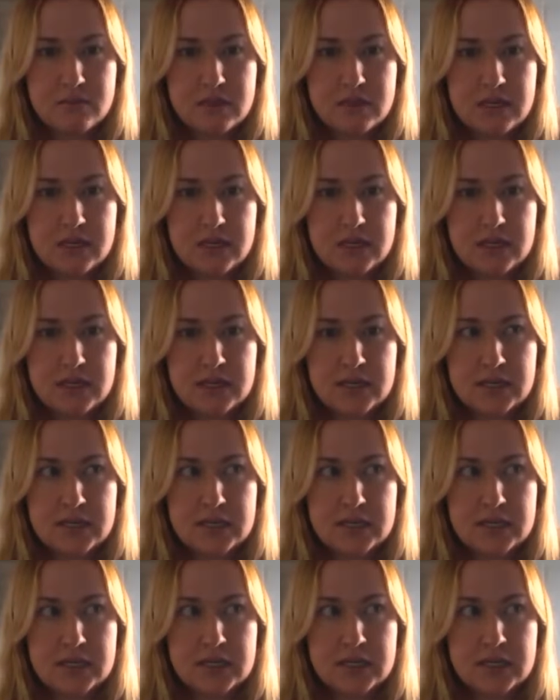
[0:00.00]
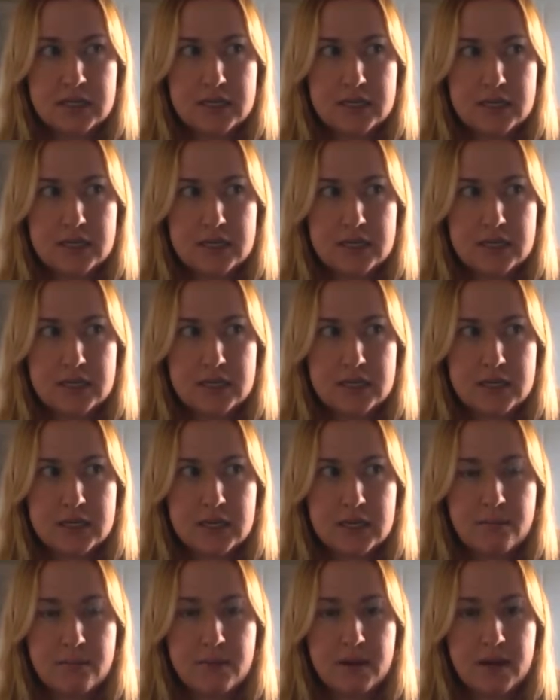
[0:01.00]
thinking,
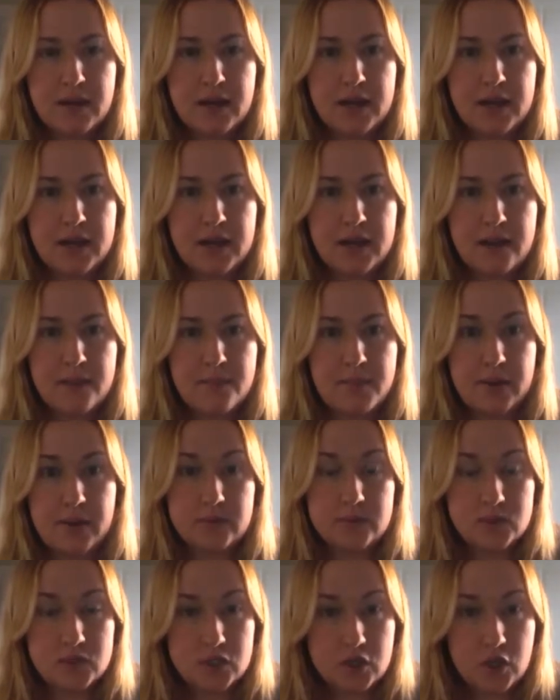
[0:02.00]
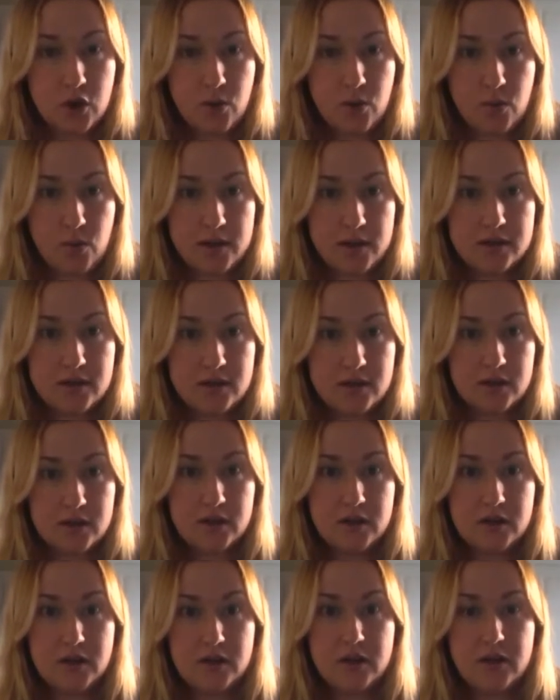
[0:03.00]
am I about to go
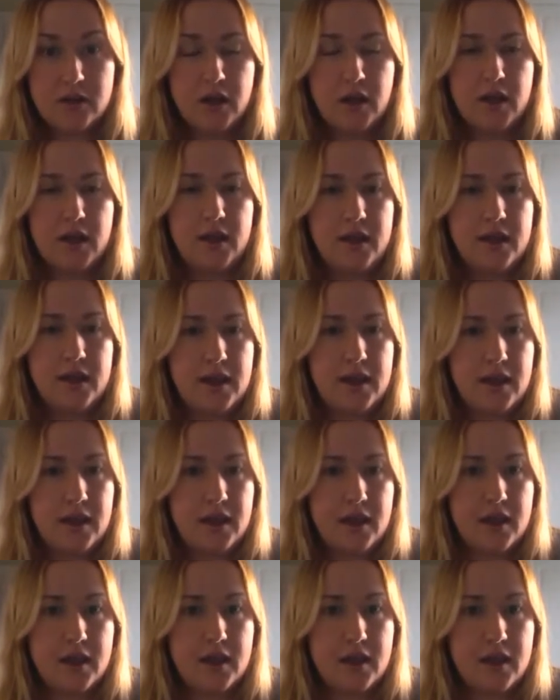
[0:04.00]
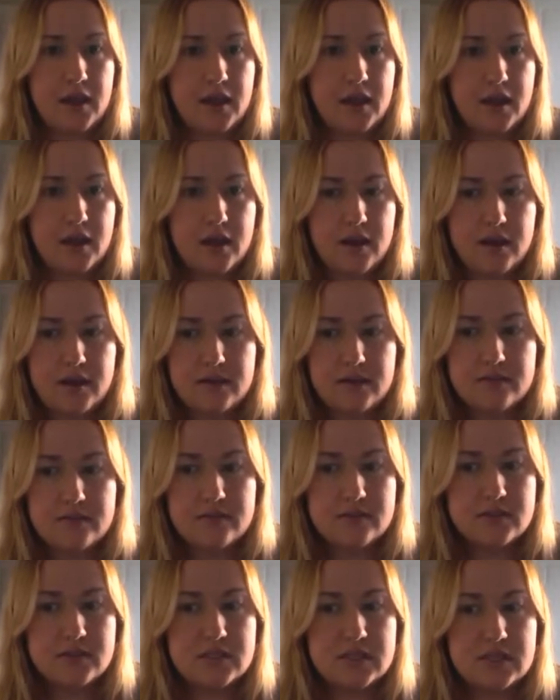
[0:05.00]
under?
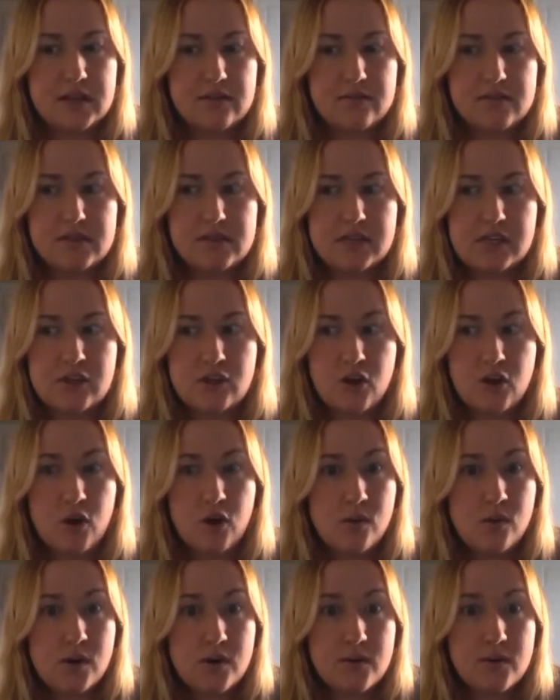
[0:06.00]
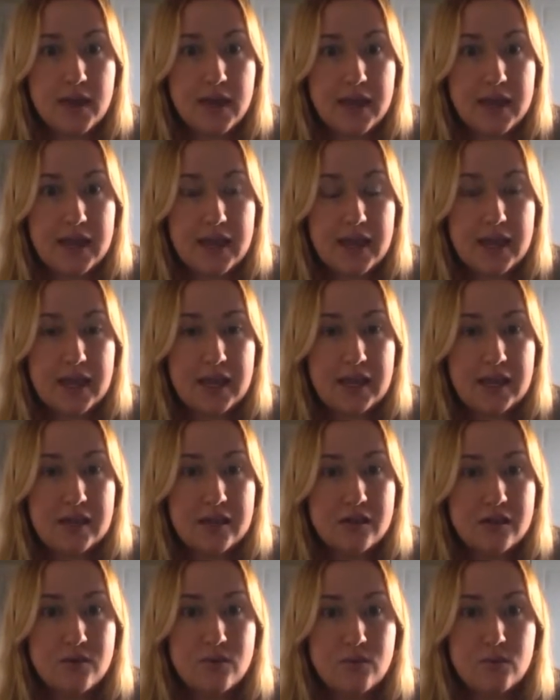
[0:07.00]
Did everything go
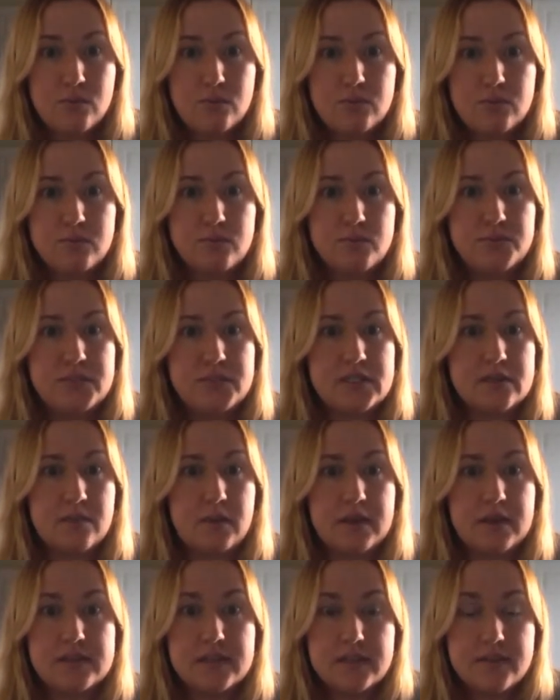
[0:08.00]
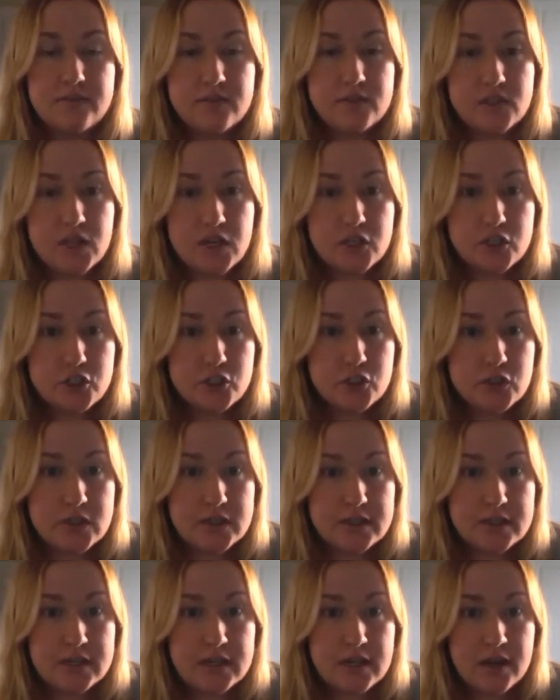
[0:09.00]
okay? Did my liver not
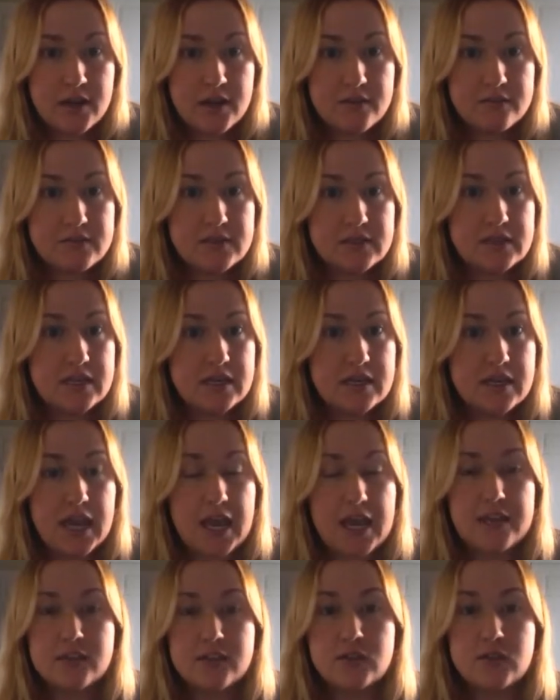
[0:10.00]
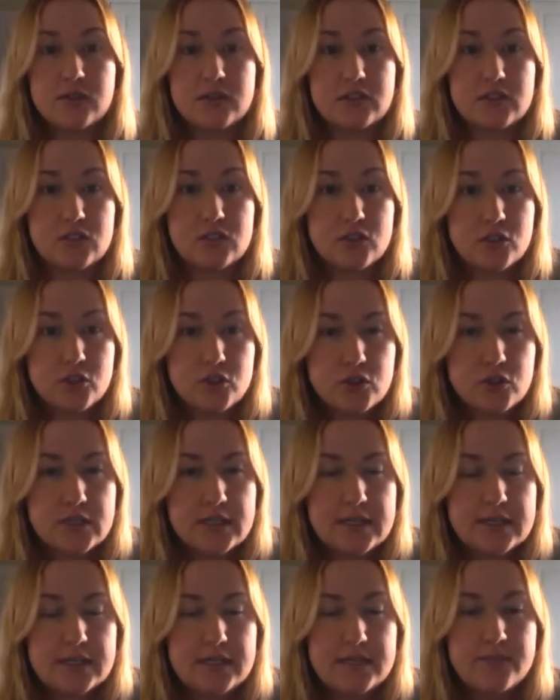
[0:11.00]
shrink enough? Did they cancel the
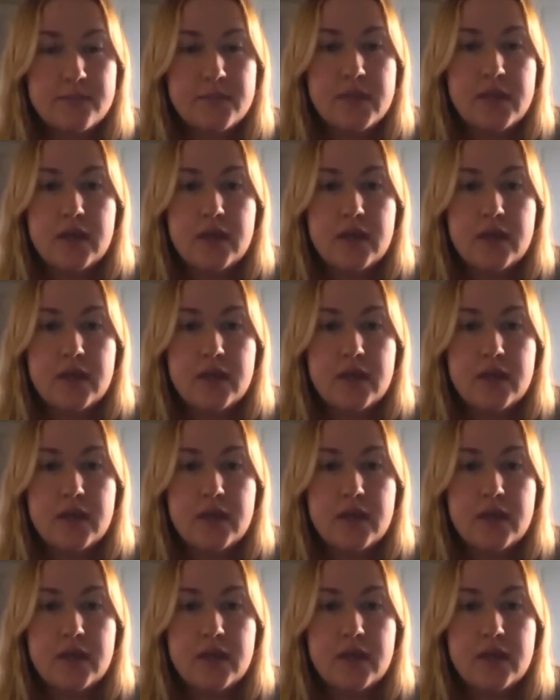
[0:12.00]
surgery?